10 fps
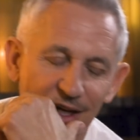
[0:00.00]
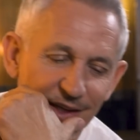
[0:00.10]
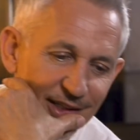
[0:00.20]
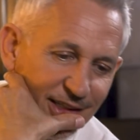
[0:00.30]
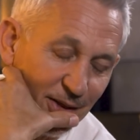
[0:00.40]

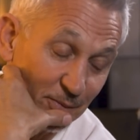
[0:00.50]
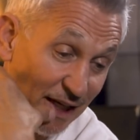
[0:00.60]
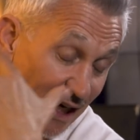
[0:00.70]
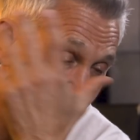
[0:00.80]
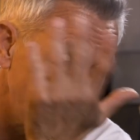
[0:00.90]
And um,
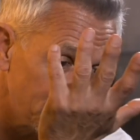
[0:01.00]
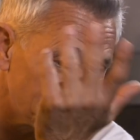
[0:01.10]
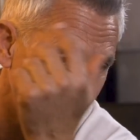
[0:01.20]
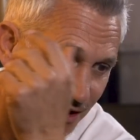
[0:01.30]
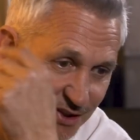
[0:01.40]
yeah, and he was
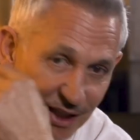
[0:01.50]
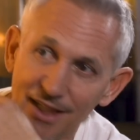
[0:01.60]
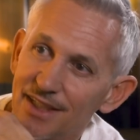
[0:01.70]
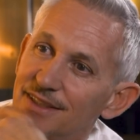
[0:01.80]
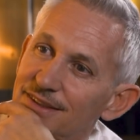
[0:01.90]
trying to sell
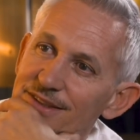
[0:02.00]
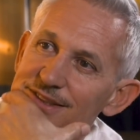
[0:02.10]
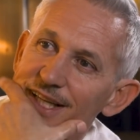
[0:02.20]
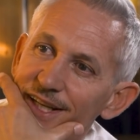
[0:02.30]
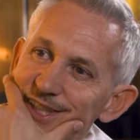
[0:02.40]
it
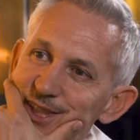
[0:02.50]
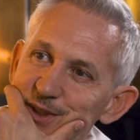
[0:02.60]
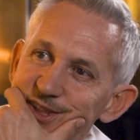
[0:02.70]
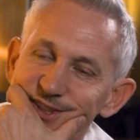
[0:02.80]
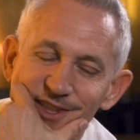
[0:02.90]
sell it
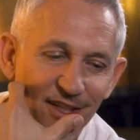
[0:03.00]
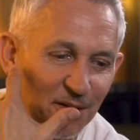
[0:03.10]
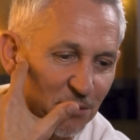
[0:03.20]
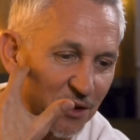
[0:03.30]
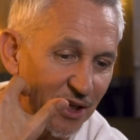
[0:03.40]
to us
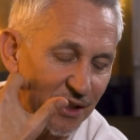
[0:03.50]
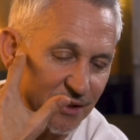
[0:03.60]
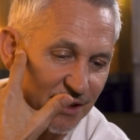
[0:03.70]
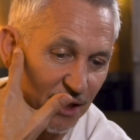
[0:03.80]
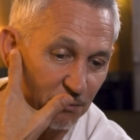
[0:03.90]
um, around
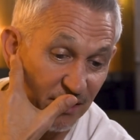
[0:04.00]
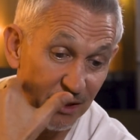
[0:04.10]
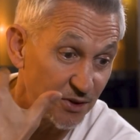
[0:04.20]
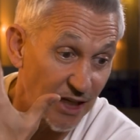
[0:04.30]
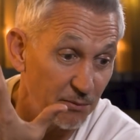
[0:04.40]
the table, and
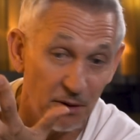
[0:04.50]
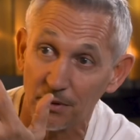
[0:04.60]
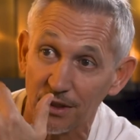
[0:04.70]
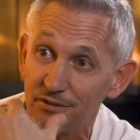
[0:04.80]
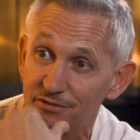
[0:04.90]
he was
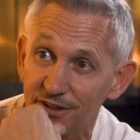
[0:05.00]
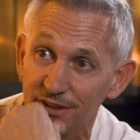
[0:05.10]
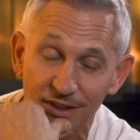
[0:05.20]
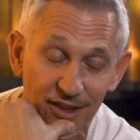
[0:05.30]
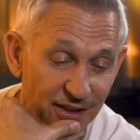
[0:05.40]
amiable enough
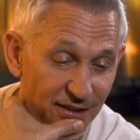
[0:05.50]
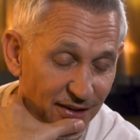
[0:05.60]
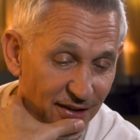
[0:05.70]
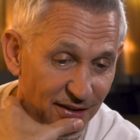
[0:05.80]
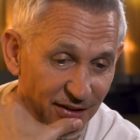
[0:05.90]

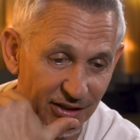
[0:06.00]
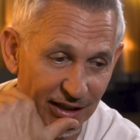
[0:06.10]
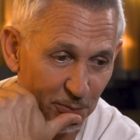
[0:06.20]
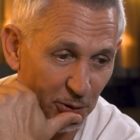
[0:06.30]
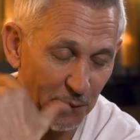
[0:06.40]
at, at, at,
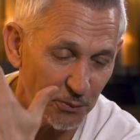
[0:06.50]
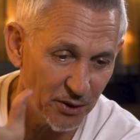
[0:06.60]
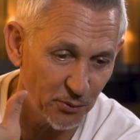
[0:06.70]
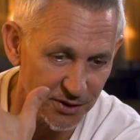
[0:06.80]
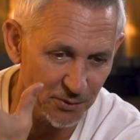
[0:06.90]
that point. But
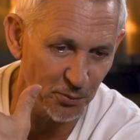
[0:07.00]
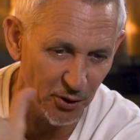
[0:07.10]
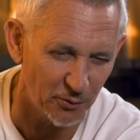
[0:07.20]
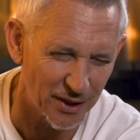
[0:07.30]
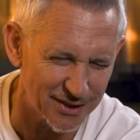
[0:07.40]
there was a
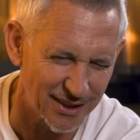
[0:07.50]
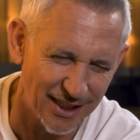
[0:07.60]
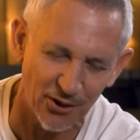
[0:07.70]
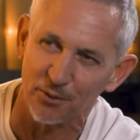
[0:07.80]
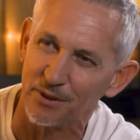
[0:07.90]
point where I said,
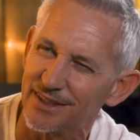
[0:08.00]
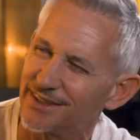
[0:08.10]
"Hang on a minute,